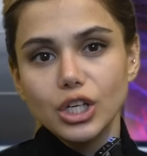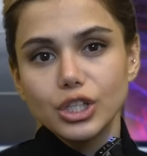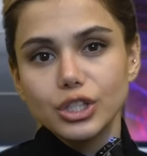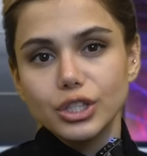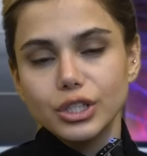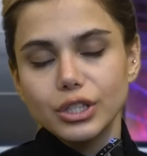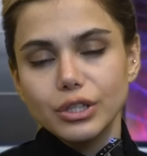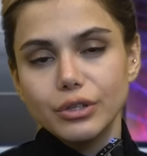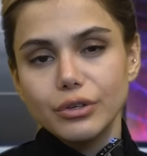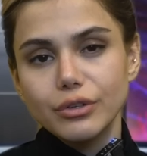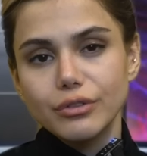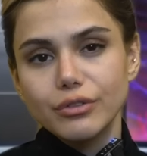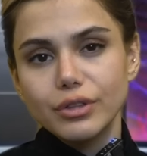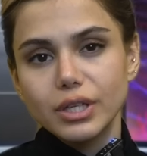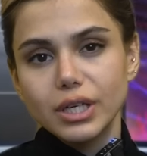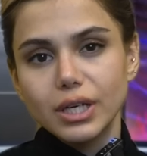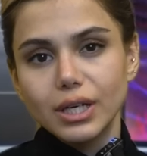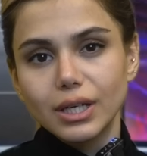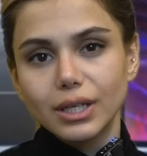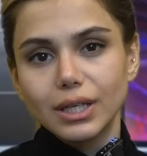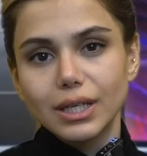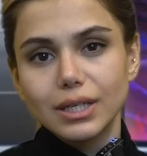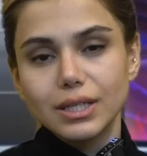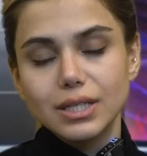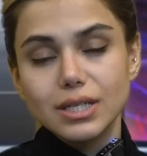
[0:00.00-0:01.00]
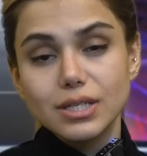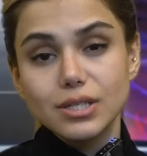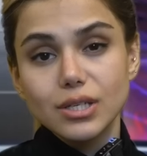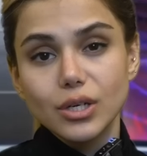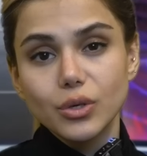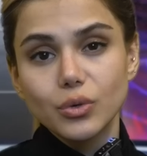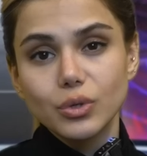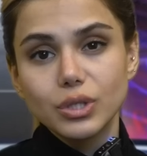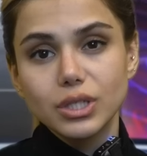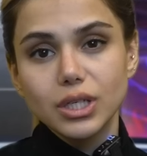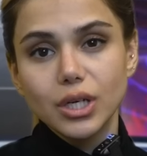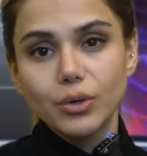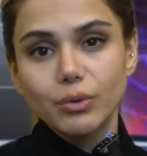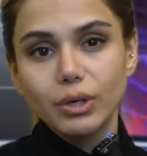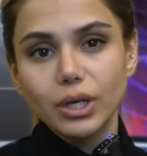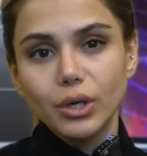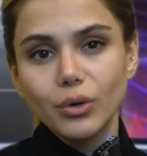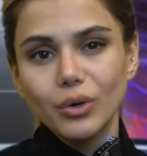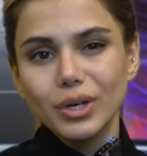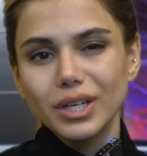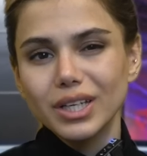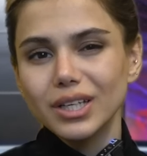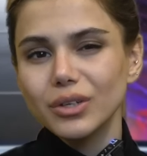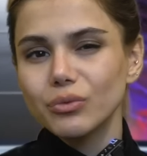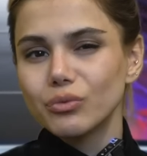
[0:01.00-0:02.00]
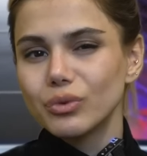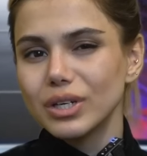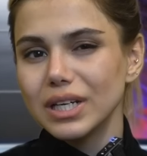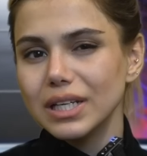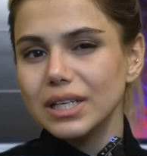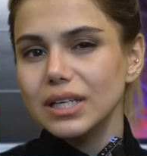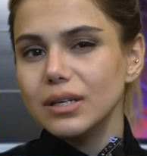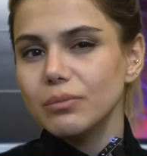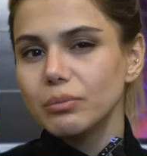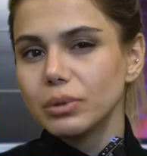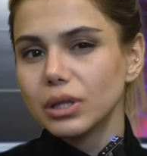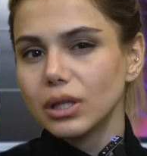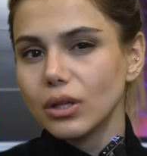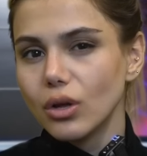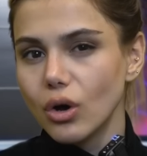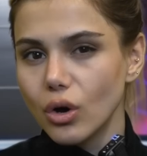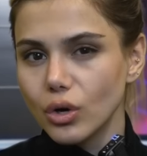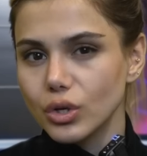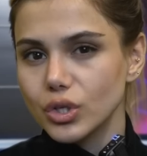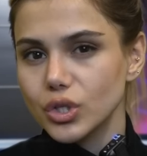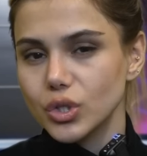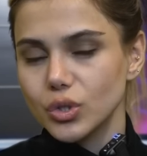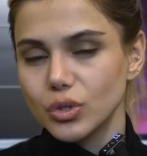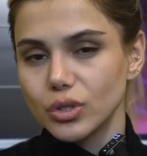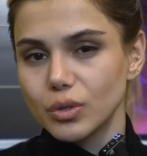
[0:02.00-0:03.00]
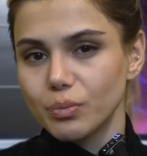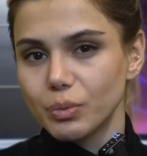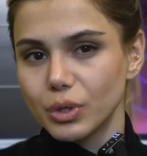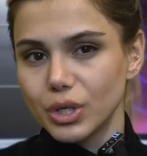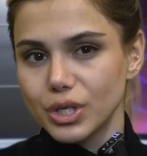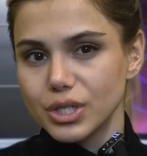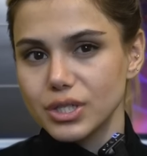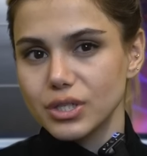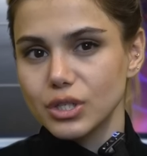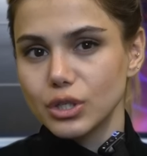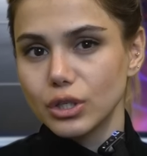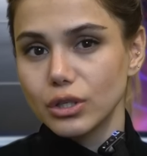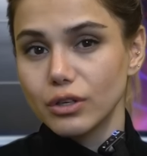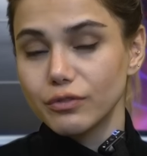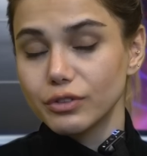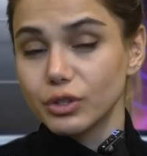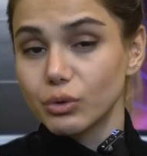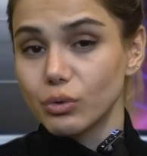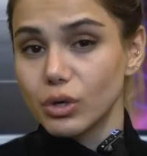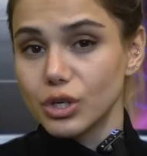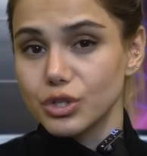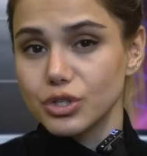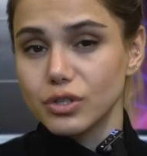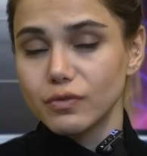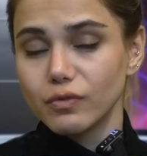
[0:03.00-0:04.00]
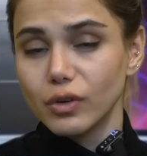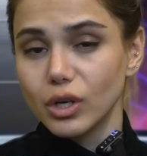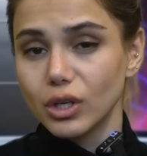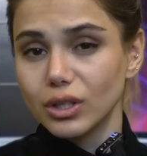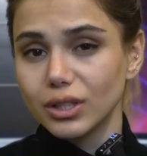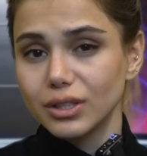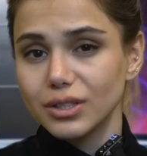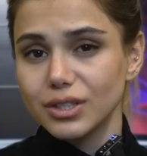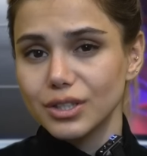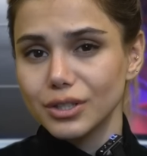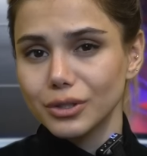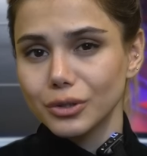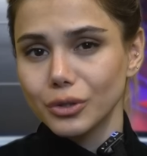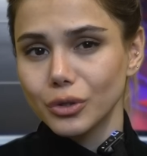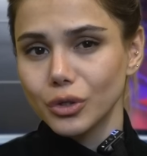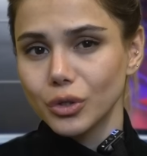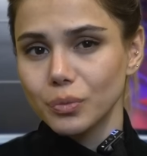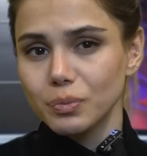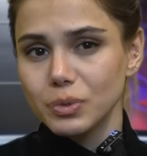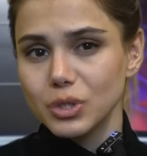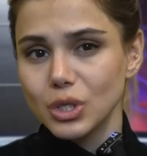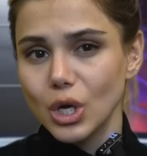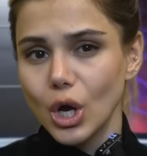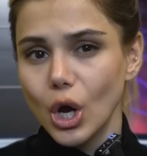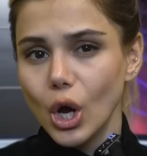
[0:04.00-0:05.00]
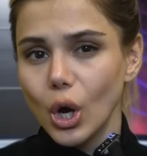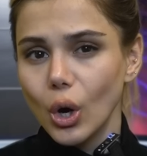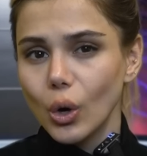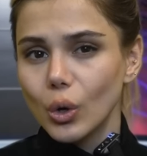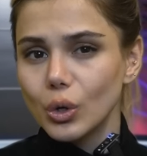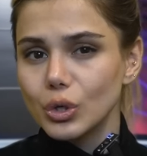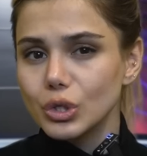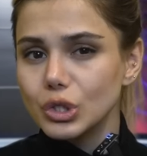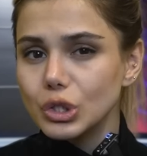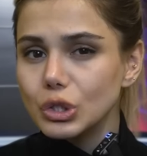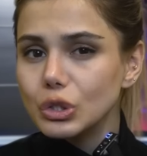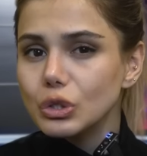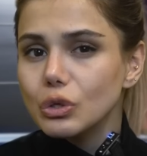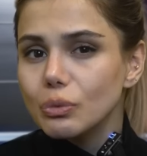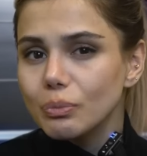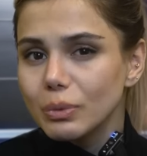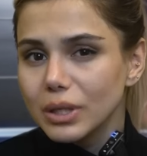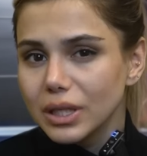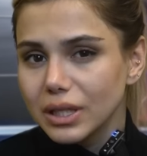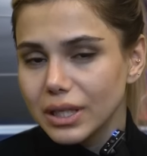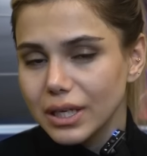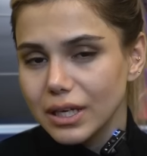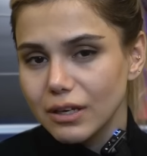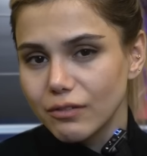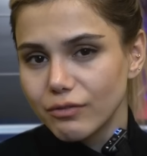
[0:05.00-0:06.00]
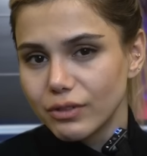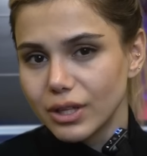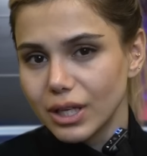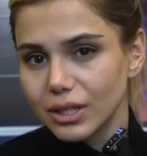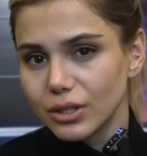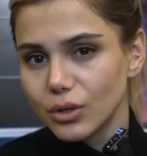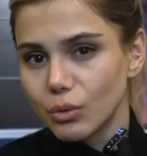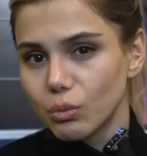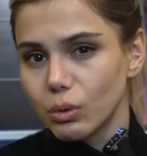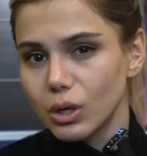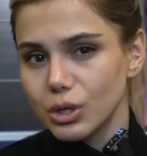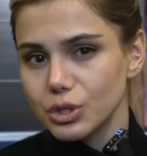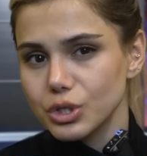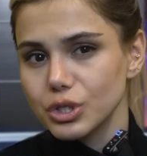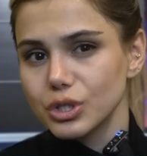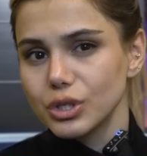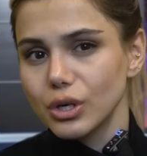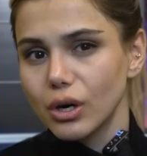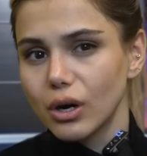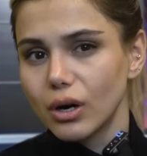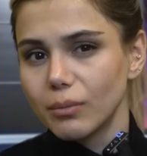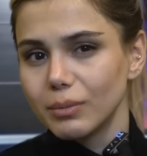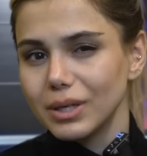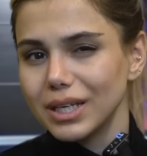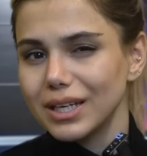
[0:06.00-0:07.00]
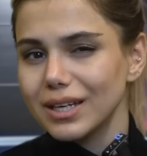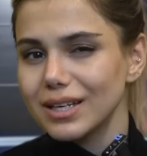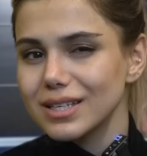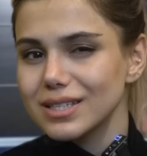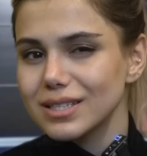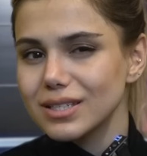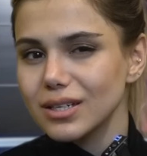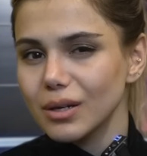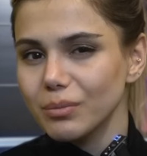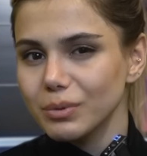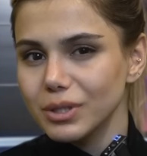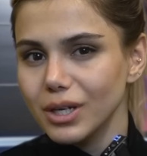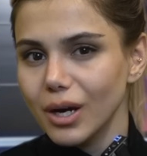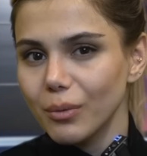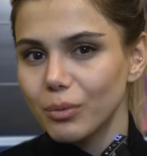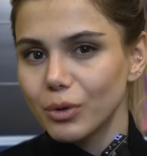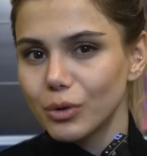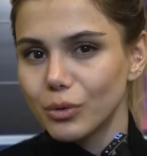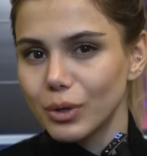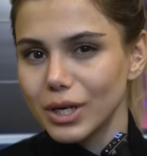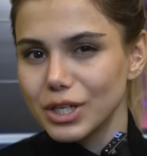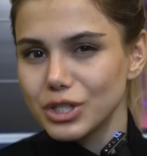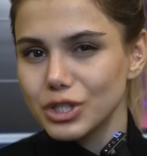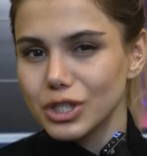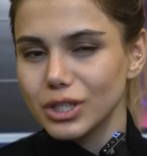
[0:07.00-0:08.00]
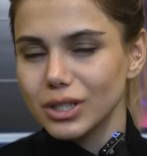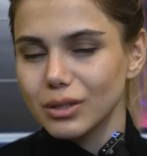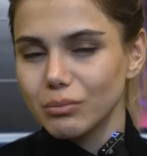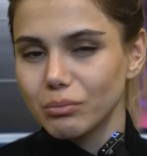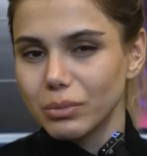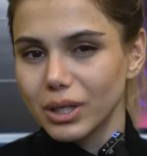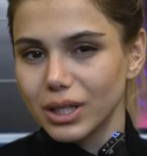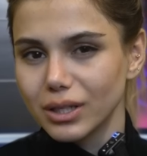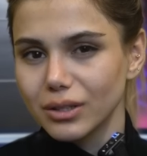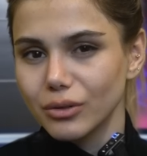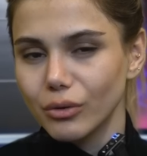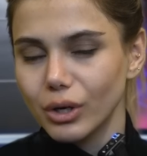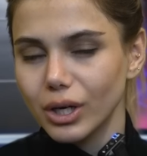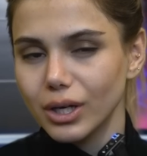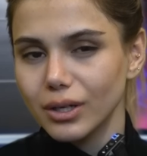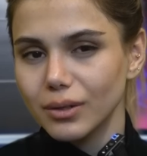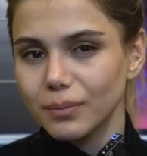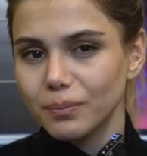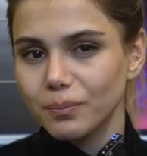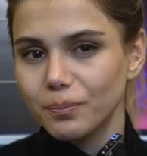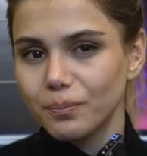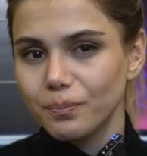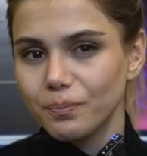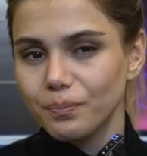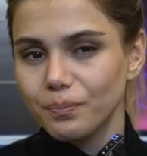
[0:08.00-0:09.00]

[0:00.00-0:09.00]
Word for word: Do you think that this audio recording really belongs to the personnel of the Russian volunteer corps? Or do you believe that the Russian army can stop the operation in Belgorod?